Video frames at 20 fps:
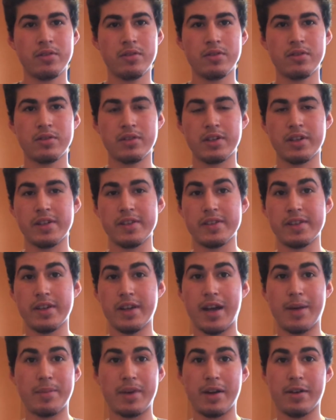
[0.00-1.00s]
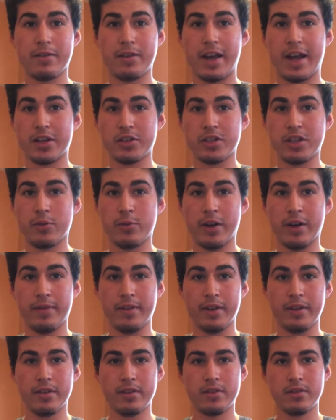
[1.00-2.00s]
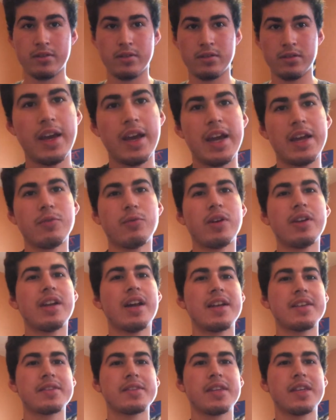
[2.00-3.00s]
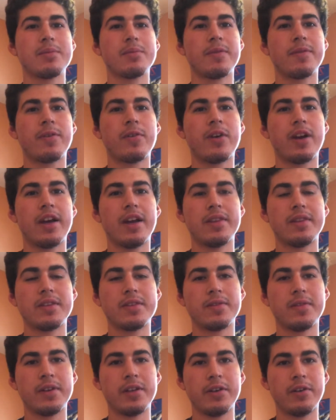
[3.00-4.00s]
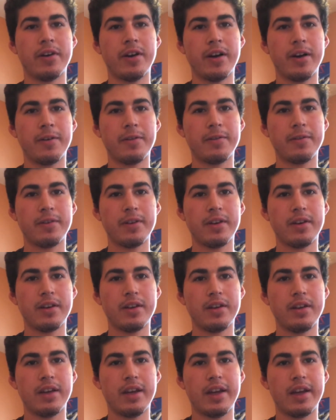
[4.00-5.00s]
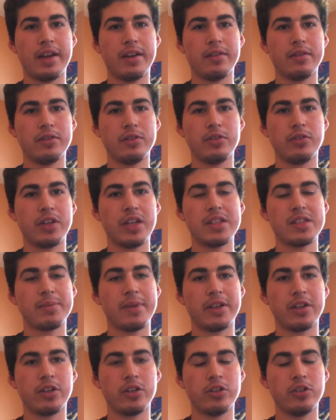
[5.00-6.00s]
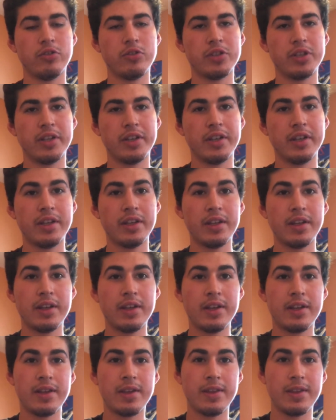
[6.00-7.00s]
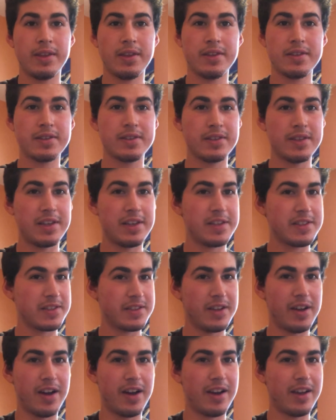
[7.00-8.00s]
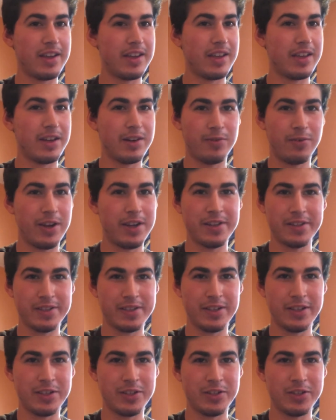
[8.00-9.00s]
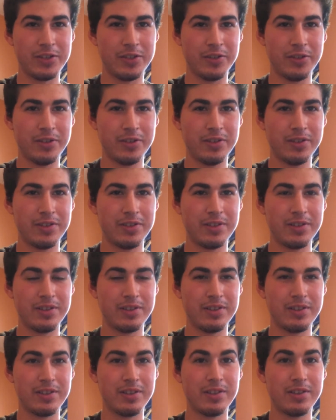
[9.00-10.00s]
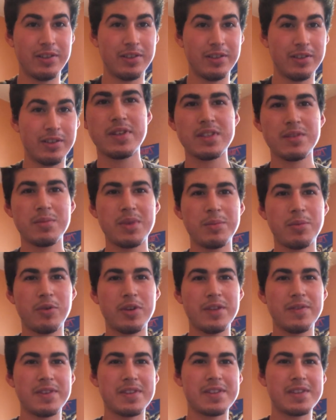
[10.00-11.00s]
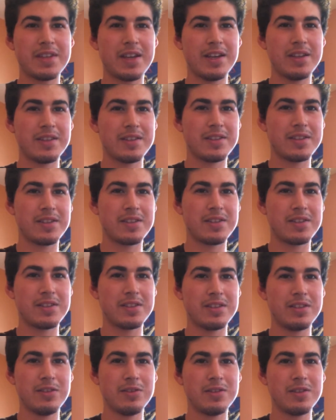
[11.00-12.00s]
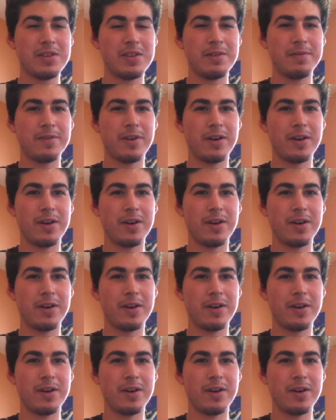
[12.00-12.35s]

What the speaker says: because I'm not actually aware of it. And one last thing before I end this video off and get to my conclusion. This is not a race issue. The reason people even say this is due to the false